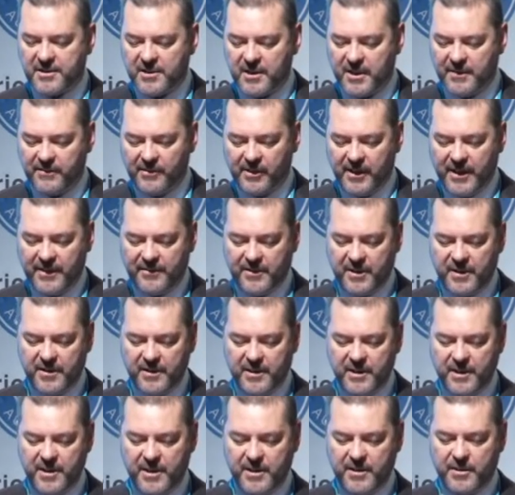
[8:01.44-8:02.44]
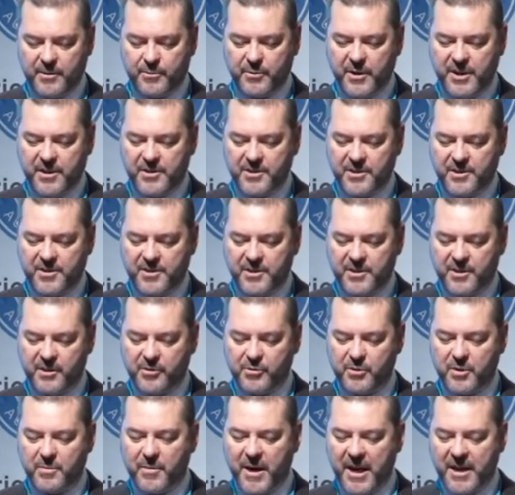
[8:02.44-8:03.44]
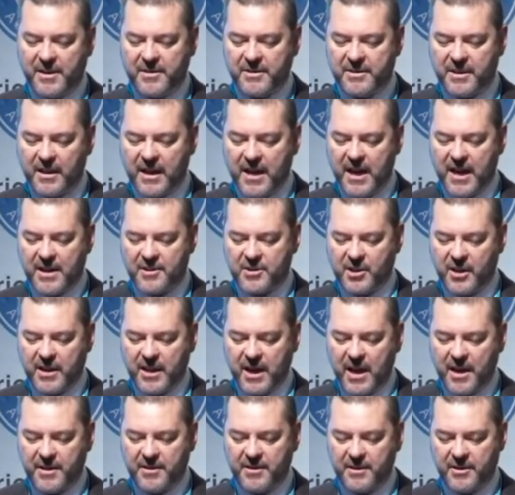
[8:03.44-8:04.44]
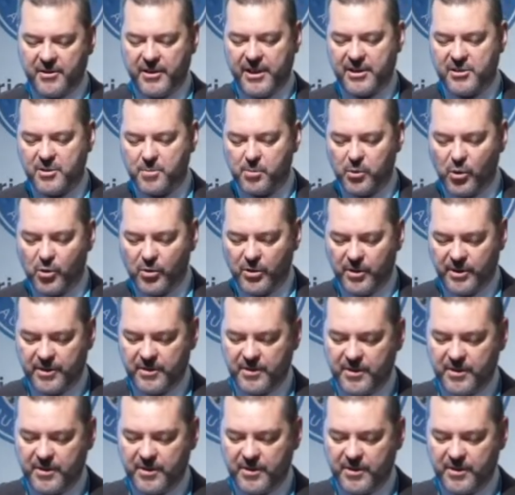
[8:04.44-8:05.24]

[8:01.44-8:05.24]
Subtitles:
level ever, the region still remains largely underexplored